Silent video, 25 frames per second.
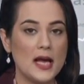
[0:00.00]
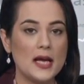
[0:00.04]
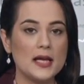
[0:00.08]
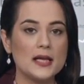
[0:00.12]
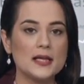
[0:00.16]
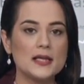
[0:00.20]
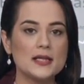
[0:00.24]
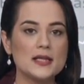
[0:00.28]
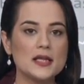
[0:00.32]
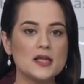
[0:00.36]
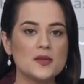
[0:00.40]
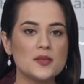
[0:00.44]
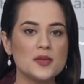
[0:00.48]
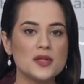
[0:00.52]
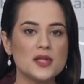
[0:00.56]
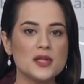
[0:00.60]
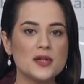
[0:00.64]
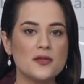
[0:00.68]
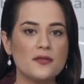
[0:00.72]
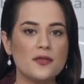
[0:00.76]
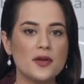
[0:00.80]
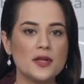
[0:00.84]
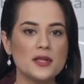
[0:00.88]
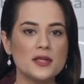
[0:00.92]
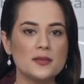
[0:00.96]
In a statement,
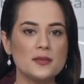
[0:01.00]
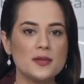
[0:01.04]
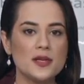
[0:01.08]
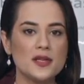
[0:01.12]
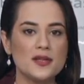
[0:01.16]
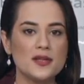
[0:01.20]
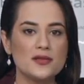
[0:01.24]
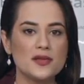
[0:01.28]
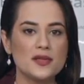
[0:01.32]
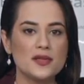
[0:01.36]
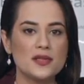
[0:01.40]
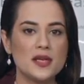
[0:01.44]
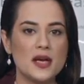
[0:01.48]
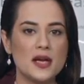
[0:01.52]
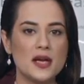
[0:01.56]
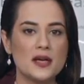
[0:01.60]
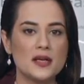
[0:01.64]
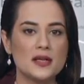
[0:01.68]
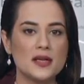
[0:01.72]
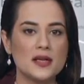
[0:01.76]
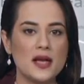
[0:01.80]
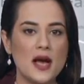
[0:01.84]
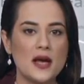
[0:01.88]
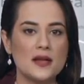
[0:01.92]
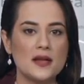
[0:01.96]
the defense ministry
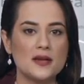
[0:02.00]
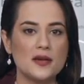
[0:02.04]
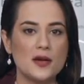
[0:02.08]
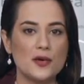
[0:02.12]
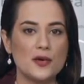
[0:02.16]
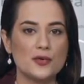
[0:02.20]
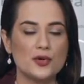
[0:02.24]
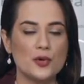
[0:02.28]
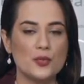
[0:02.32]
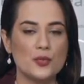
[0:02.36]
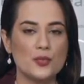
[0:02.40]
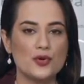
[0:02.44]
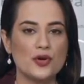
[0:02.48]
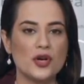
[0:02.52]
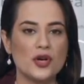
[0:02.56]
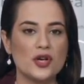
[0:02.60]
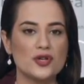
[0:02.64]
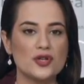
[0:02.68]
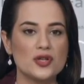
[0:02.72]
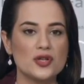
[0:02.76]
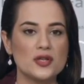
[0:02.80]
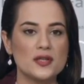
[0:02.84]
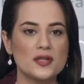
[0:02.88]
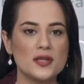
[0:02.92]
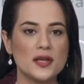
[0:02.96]
said it carried out
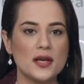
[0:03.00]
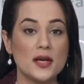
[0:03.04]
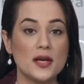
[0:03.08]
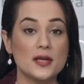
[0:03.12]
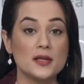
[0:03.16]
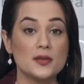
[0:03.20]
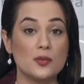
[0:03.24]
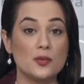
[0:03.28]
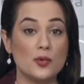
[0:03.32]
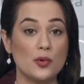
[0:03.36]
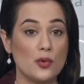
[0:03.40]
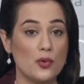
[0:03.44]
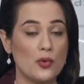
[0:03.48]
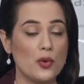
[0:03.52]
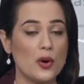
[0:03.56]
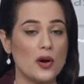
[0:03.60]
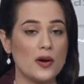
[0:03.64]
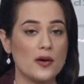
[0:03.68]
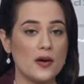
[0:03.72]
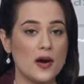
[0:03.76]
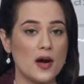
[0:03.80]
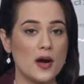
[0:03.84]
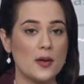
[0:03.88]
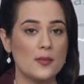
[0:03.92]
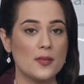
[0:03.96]
operations against Boko
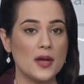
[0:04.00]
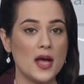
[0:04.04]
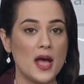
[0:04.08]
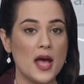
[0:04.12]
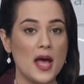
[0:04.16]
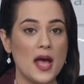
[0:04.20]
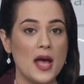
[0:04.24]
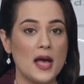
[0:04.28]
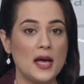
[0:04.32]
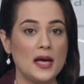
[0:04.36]
Haram